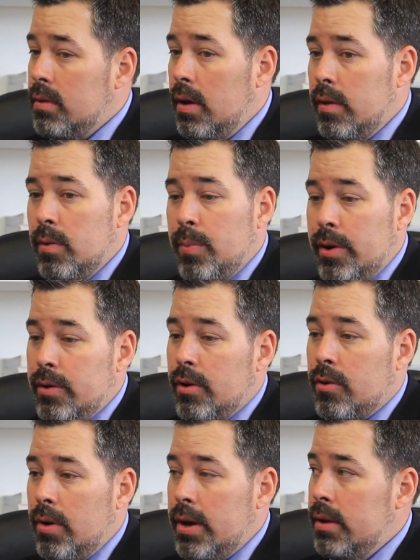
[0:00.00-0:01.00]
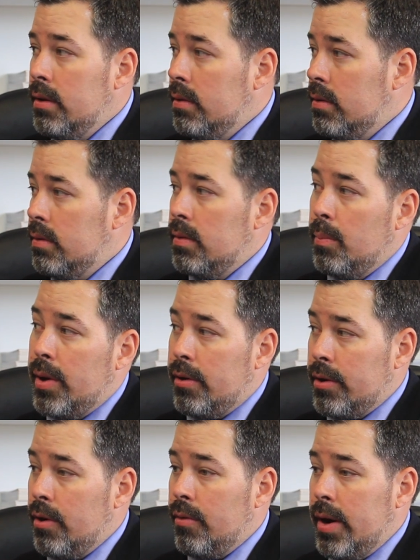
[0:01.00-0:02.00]
The better your credit, the
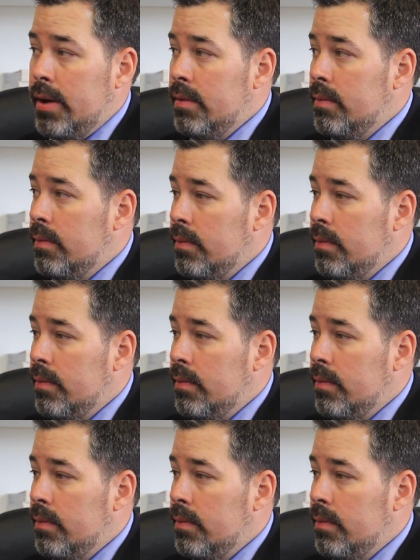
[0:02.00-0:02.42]
better your rate.